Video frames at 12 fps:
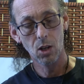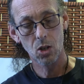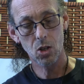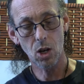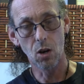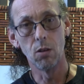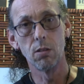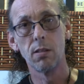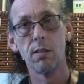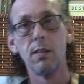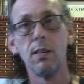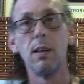So,
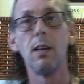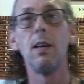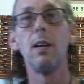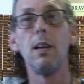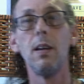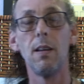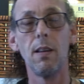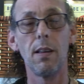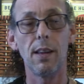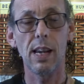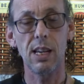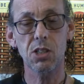
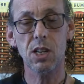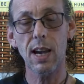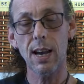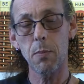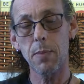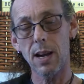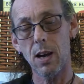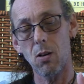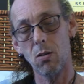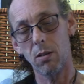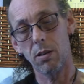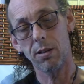it's got
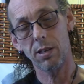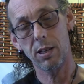about